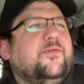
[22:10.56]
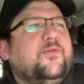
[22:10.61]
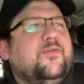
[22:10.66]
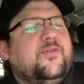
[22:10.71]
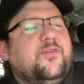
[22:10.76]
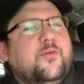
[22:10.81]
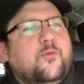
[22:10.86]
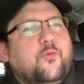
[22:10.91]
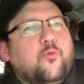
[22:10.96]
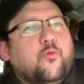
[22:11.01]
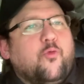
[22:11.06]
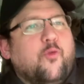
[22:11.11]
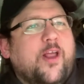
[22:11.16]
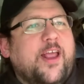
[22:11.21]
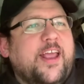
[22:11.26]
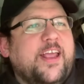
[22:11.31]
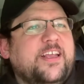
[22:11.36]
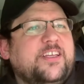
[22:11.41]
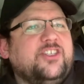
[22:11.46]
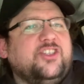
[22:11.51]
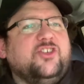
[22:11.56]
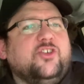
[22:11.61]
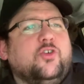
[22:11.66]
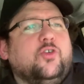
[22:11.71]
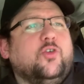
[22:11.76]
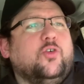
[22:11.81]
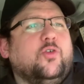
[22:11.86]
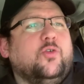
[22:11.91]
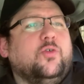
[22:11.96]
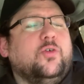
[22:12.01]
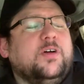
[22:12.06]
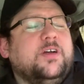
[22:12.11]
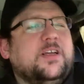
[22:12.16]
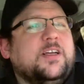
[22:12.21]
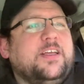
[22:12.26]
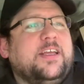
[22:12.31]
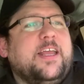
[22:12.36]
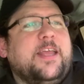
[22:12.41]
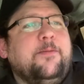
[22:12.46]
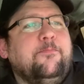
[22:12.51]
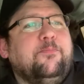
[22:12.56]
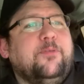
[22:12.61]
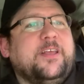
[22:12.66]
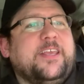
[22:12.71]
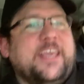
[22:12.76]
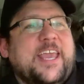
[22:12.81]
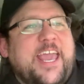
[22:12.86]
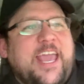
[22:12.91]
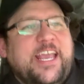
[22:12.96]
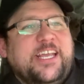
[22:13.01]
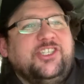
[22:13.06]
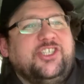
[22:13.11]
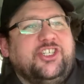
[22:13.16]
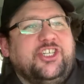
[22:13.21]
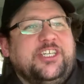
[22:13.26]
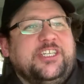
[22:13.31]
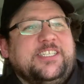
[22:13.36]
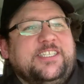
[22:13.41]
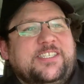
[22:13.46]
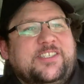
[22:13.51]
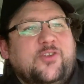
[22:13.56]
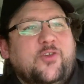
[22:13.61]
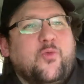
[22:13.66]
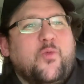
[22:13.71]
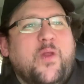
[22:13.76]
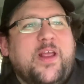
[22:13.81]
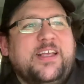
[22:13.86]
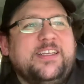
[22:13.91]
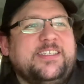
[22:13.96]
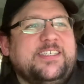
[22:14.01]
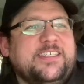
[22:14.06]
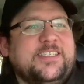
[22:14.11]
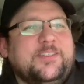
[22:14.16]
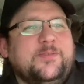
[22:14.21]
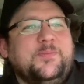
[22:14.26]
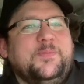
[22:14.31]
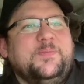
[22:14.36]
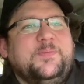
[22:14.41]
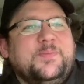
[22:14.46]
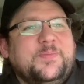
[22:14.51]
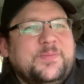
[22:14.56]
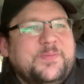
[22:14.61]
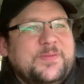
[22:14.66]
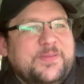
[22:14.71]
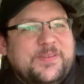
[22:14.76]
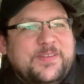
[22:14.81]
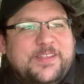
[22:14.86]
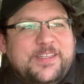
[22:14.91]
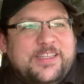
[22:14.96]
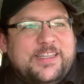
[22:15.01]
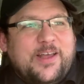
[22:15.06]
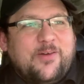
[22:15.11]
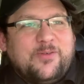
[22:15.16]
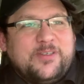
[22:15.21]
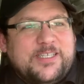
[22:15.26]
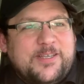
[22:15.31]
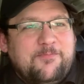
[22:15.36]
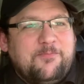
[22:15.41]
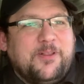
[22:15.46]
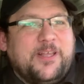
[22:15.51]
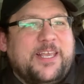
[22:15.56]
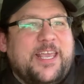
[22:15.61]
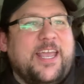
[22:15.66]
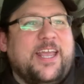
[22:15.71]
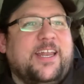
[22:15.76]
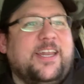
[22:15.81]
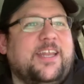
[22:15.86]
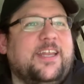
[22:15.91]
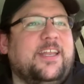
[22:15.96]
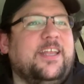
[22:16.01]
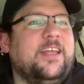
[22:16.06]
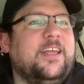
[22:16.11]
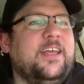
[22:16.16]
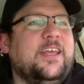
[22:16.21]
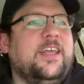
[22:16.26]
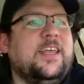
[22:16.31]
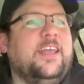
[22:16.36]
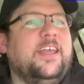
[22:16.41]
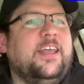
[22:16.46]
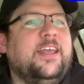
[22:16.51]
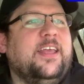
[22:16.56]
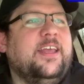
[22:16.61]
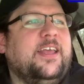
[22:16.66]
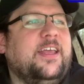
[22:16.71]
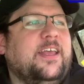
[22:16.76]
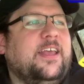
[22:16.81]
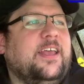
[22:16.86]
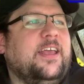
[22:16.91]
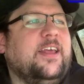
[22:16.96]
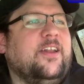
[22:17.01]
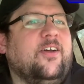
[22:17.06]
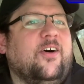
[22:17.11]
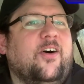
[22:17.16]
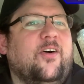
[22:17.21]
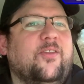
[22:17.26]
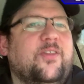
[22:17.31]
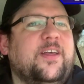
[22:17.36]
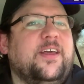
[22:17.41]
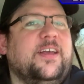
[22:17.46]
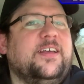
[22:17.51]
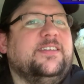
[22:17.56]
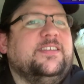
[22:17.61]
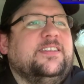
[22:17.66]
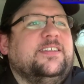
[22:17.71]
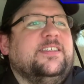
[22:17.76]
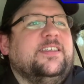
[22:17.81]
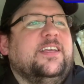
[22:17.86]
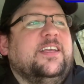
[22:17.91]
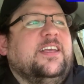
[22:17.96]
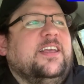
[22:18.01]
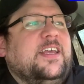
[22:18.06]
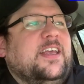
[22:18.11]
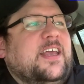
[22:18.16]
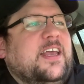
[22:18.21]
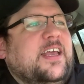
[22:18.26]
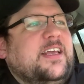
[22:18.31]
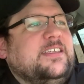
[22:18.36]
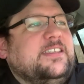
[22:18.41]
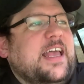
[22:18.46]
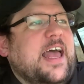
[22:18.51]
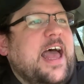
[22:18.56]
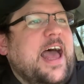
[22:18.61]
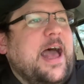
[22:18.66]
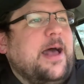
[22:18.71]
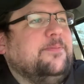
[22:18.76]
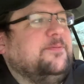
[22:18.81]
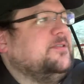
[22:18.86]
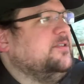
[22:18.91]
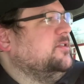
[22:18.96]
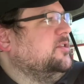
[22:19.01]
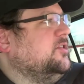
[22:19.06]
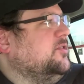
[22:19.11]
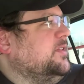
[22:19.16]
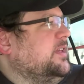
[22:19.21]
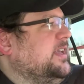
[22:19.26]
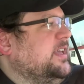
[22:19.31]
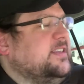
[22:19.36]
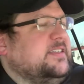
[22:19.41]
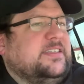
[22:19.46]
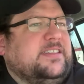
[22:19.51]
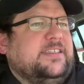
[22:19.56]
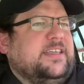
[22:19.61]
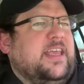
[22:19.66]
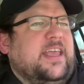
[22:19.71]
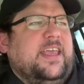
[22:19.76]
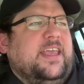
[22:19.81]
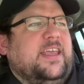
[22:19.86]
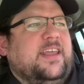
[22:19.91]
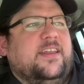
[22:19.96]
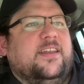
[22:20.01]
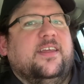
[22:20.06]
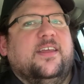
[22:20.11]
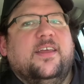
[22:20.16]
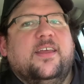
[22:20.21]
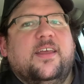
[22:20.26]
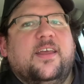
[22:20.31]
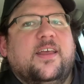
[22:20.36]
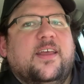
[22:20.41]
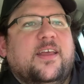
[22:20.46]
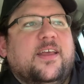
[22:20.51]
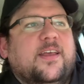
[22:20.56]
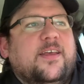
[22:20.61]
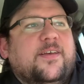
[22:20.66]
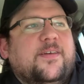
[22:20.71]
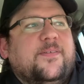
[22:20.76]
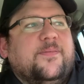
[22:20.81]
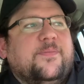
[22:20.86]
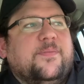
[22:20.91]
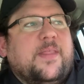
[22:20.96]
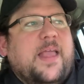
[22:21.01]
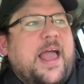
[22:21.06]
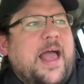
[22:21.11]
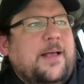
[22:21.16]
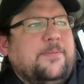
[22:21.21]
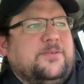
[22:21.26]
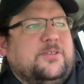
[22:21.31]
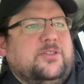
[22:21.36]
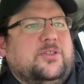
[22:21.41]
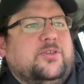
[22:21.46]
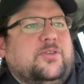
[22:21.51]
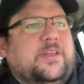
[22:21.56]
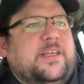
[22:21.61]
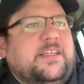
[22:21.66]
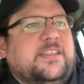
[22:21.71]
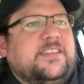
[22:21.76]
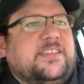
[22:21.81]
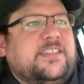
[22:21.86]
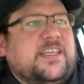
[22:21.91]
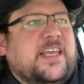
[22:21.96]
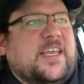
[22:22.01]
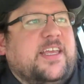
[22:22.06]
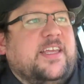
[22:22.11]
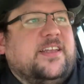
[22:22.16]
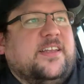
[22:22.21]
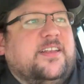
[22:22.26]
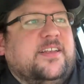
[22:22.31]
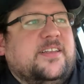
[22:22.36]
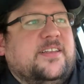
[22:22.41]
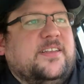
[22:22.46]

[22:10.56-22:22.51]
the racial implications, the racism that was implicated in all this is absolutely insane. Absolutely insane.